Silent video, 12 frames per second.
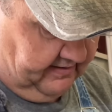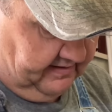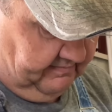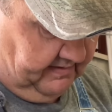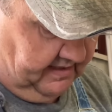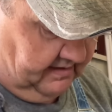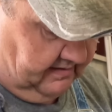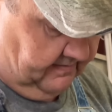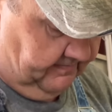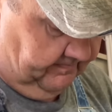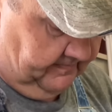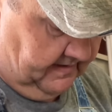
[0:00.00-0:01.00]
in the middle.
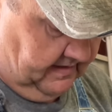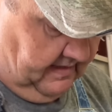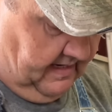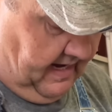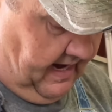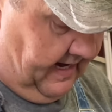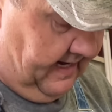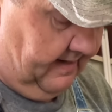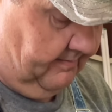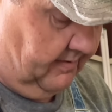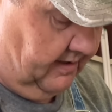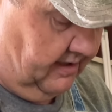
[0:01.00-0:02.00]
I
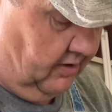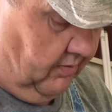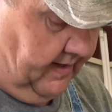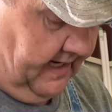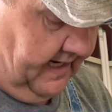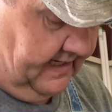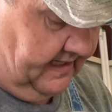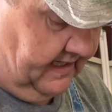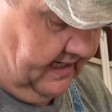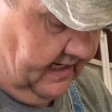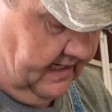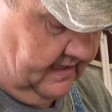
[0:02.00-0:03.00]
am going to go ahead and
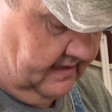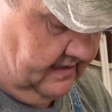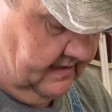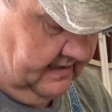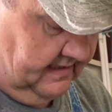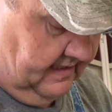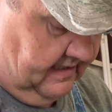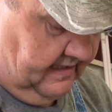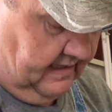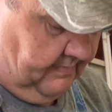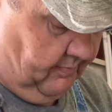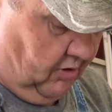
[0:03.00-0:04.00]
cut
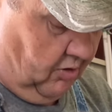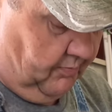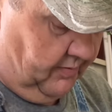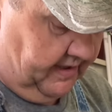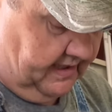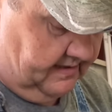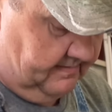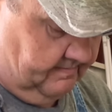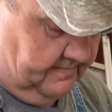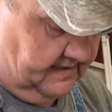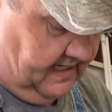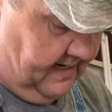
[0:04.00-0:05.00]
an appropriate
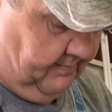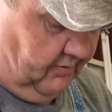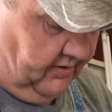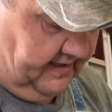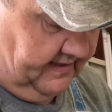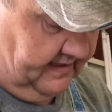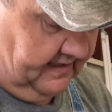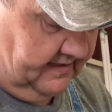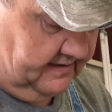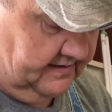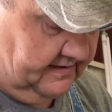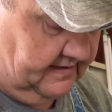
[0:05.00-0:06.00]
taper in
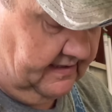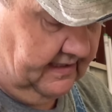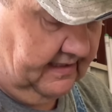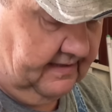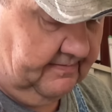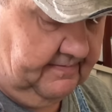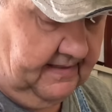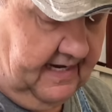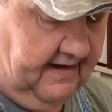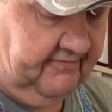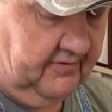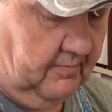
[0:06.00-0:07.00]
this. The
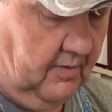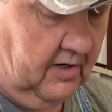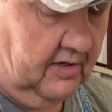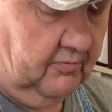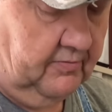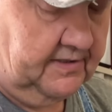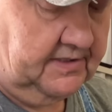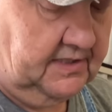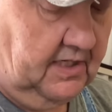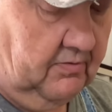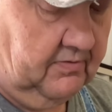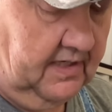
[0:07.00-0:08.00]
aftermarket ones
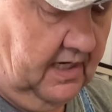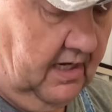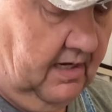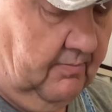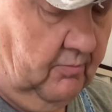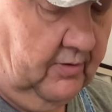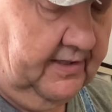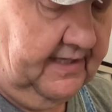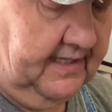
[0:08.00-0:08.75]
don't come with